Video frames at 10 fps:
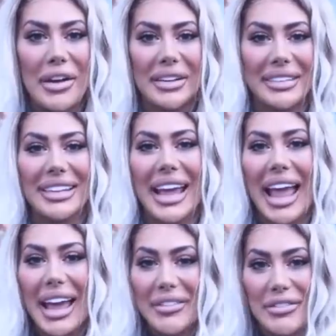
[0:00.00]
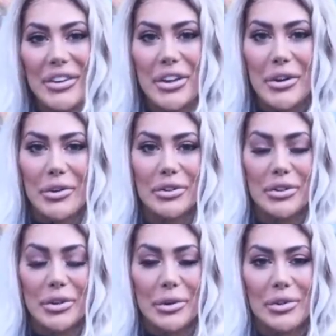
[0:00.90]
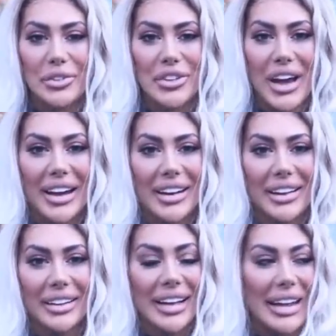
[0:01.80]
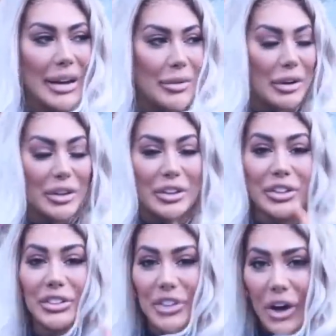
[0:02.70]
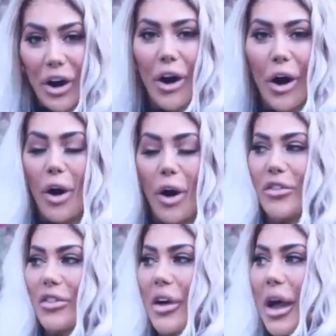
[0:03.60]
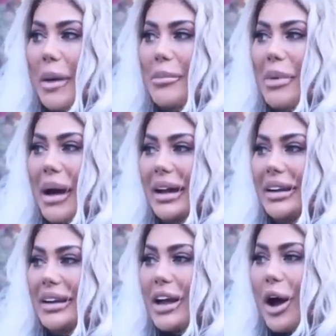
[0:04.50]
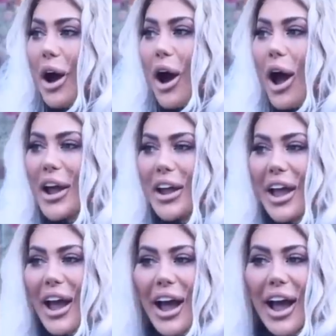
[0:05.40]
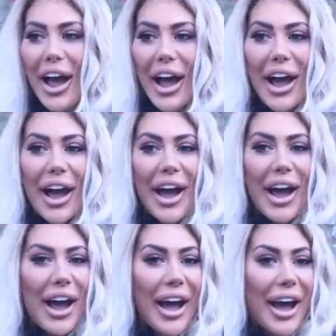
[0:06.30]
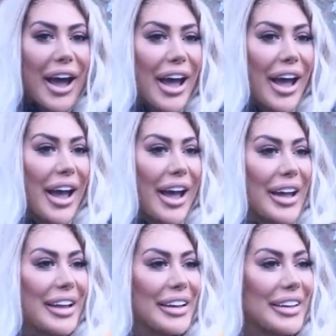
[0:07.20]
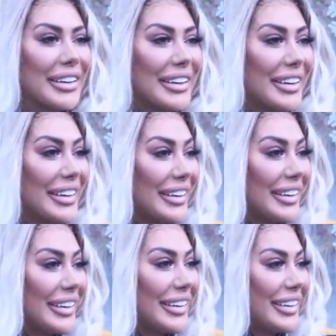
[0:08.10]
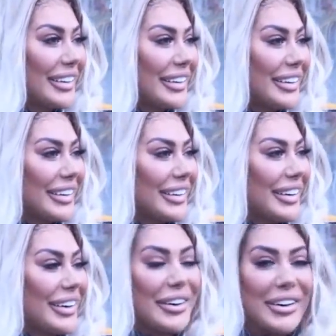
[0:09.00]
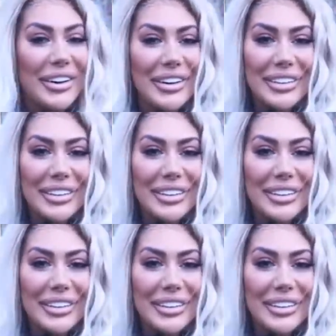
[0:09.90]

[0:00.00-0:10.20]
So for those of you who don't know, this is Chloe Ferry. Chloe is famous for being in the reality TV series Geordie Show. She's from Newcastle, which of course I'm from Newcastle.